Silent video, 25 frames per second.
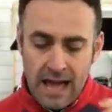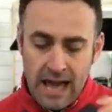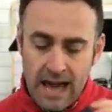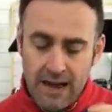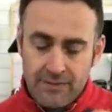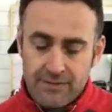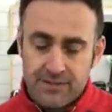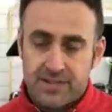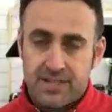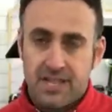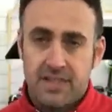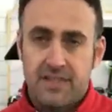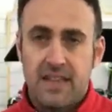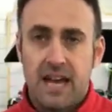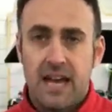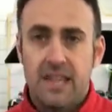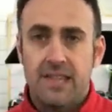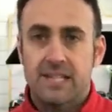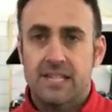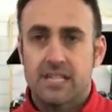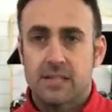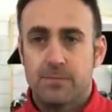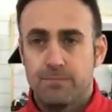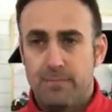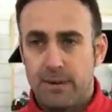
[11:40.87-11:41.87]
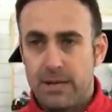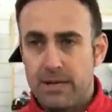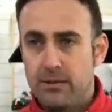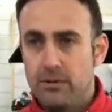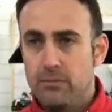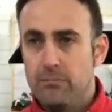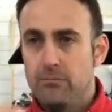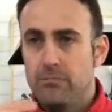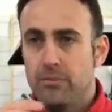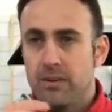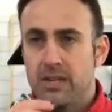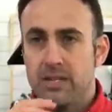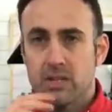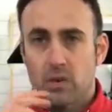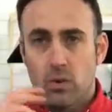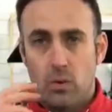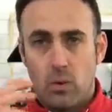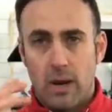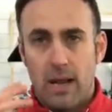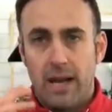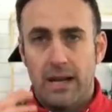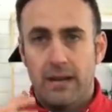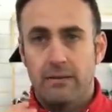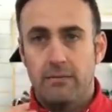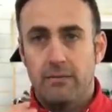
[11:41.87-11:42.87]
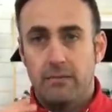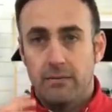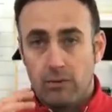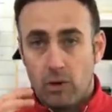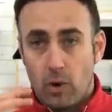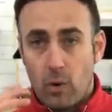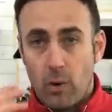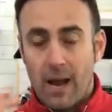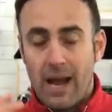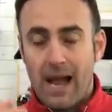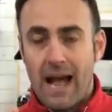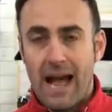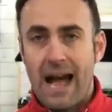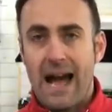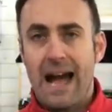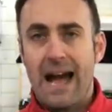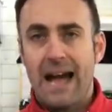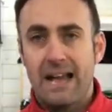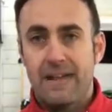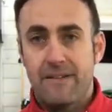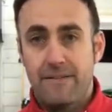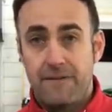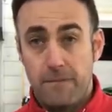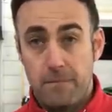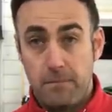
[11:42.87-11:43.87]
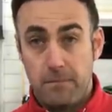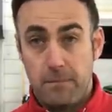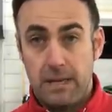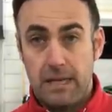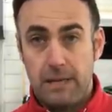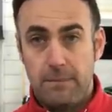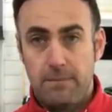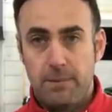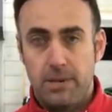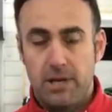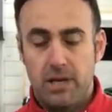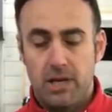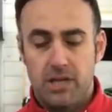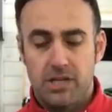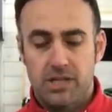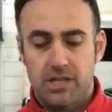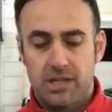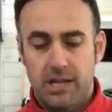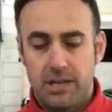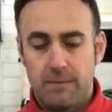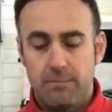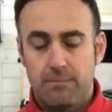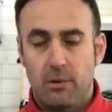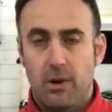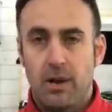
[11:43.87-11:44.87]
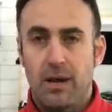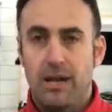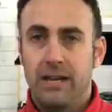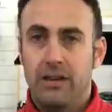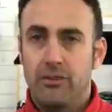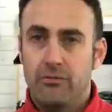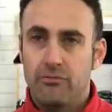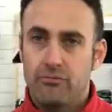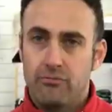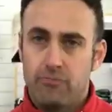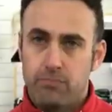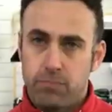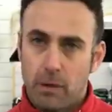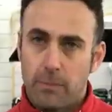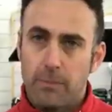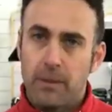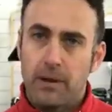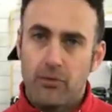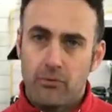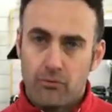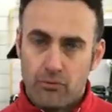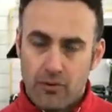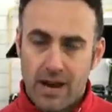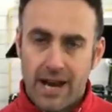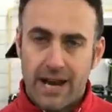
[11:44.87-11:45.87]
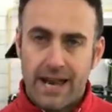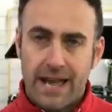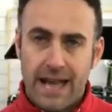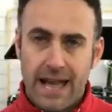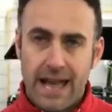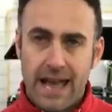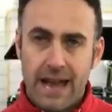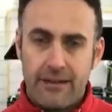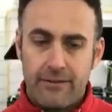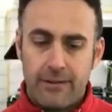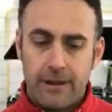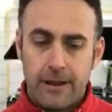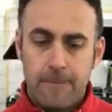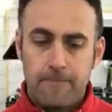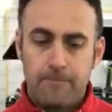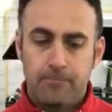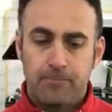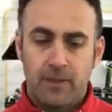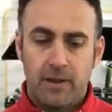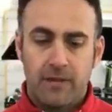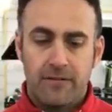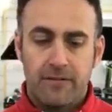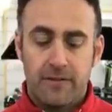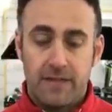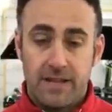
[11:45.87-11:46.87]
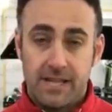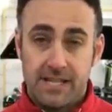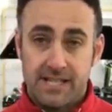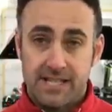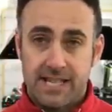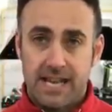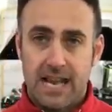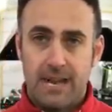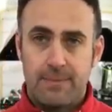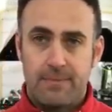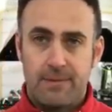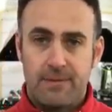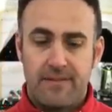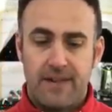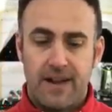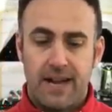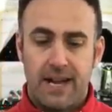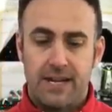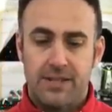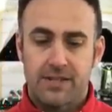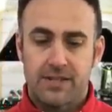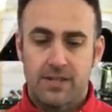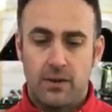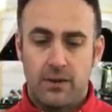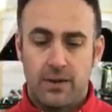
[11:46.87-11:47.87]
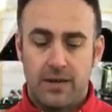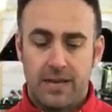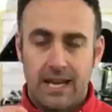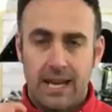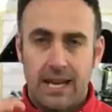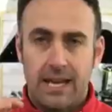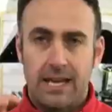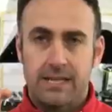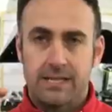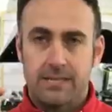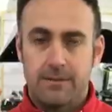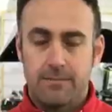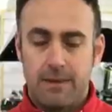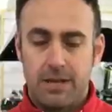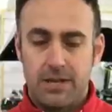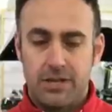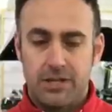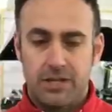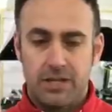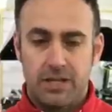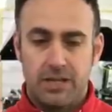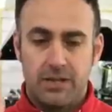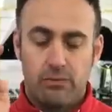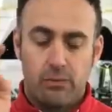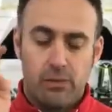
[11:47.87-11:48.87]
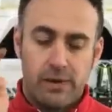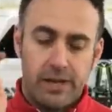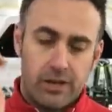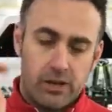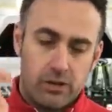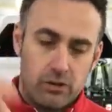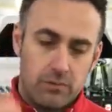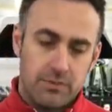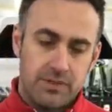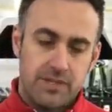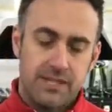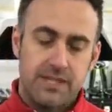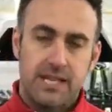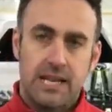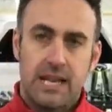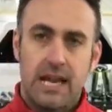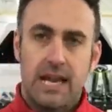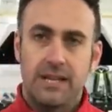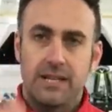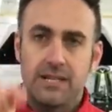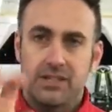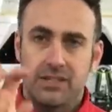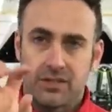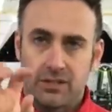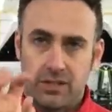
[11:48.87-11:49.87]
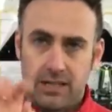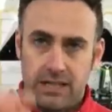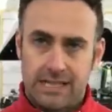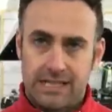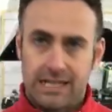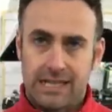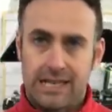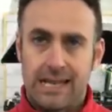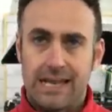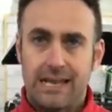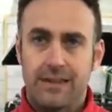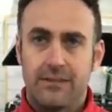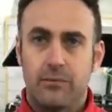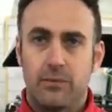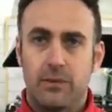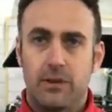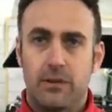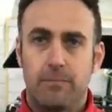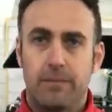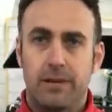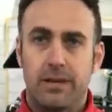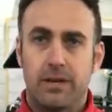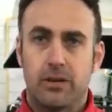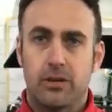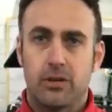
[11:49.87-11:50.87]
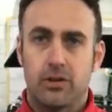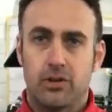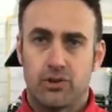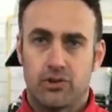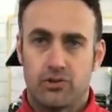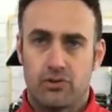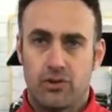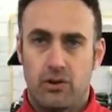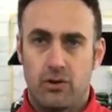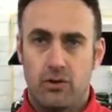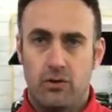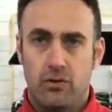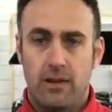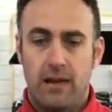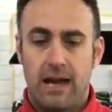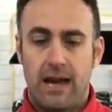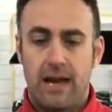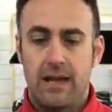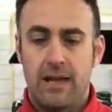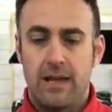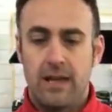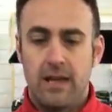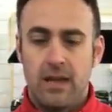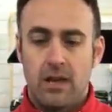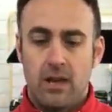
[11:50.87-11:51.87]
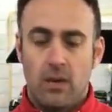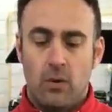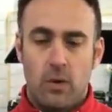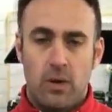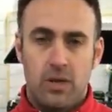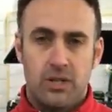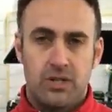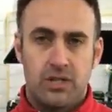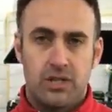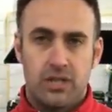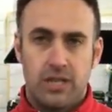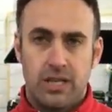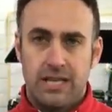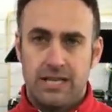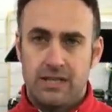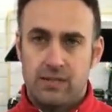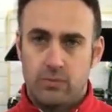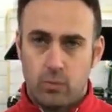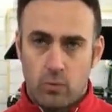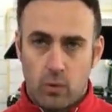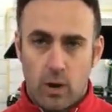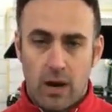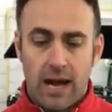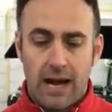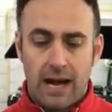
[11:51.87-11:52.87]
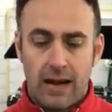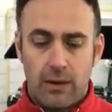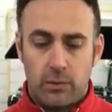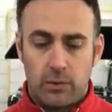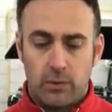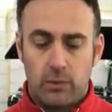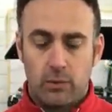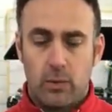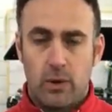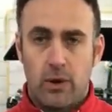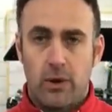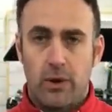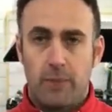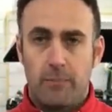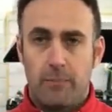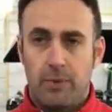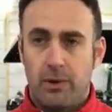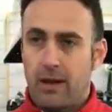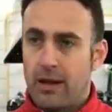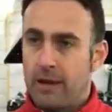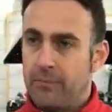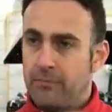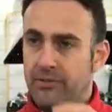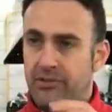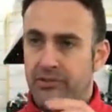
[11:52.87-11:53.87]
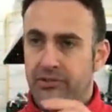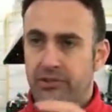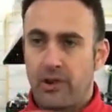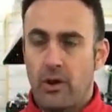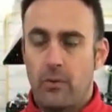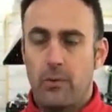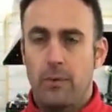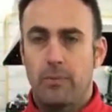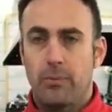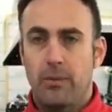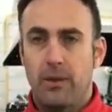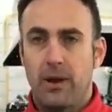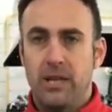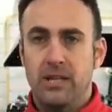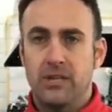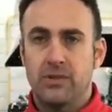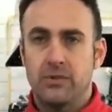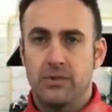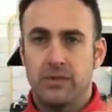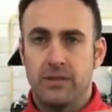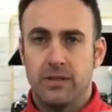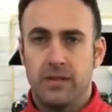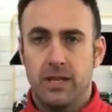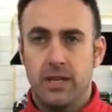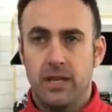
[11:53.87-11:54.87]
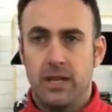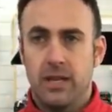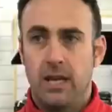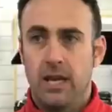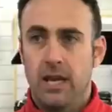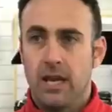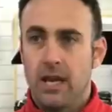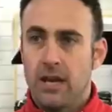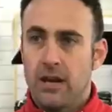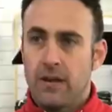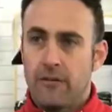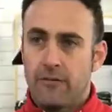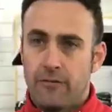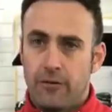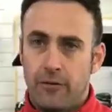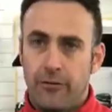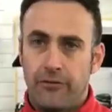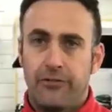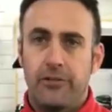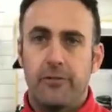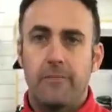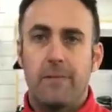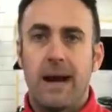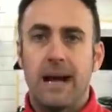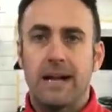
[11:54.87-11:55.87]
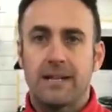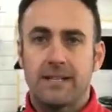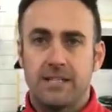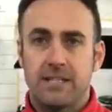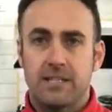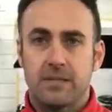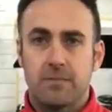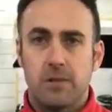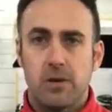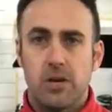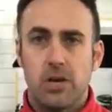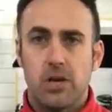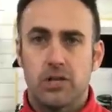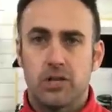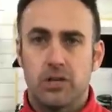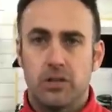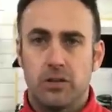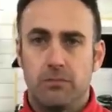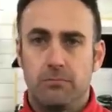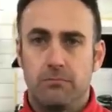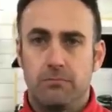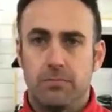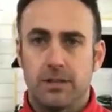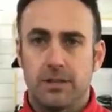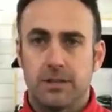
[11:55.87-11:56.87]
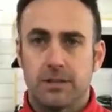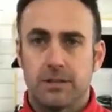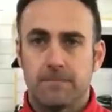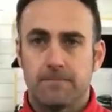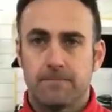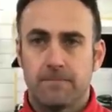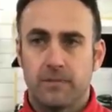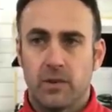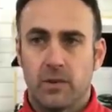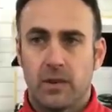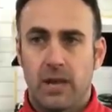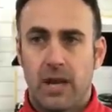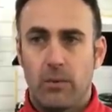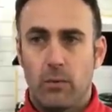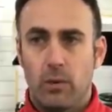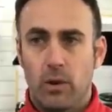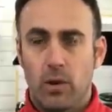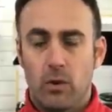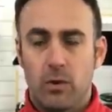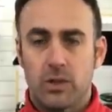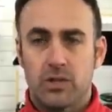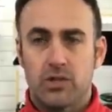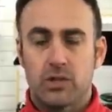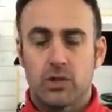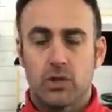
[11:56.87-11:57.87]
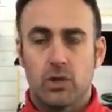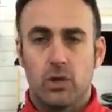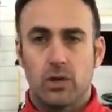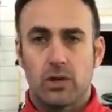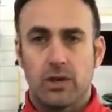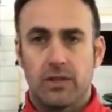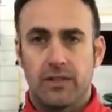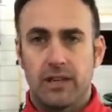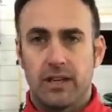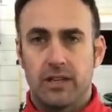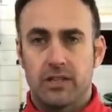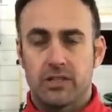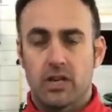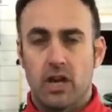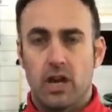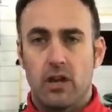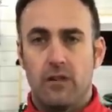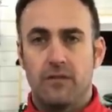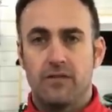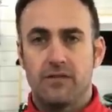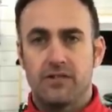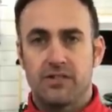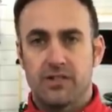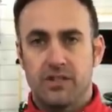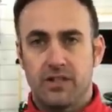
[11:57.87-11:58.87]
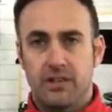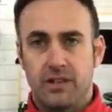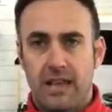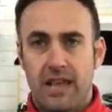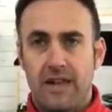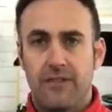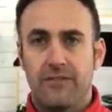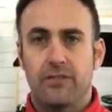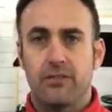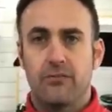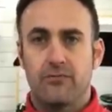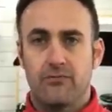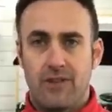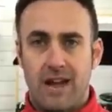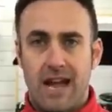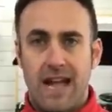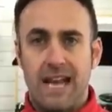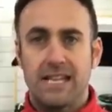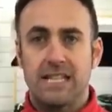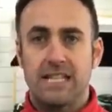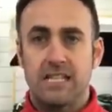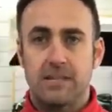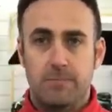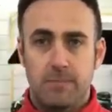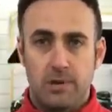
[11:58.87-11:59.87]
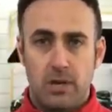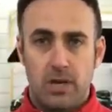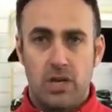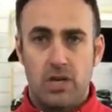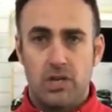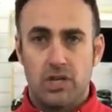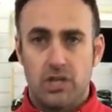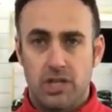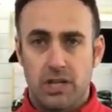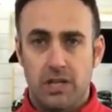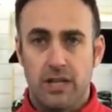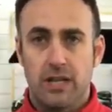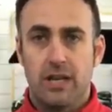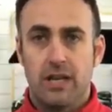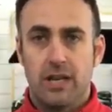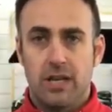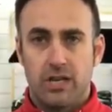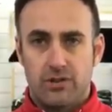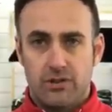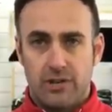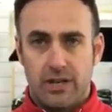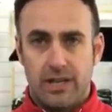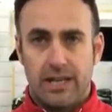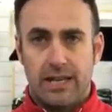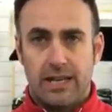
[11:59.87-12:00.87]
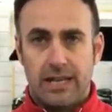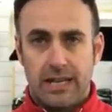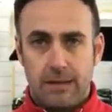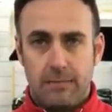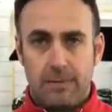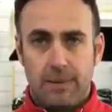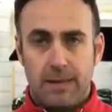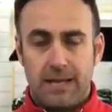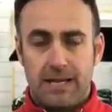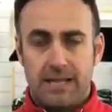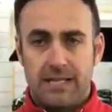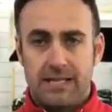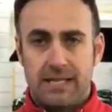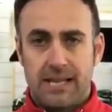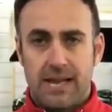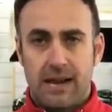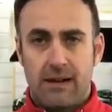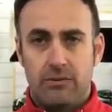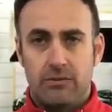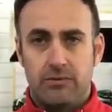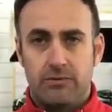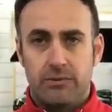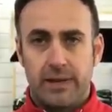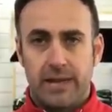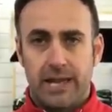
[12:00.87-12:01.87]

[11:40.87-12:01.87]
Having said that, the spin number is quite quite high for me personally, but in a probably a right area for this type of iron. So again, as I mentioned, it, when it comes into land, it's, it's land with a bit of control there, which is what I would want. But I'm so impressed with the front to back dispersion numbers. Okay, we always talk, I think, as golfers, to left and right dispersion, trying to keep it in as narrow as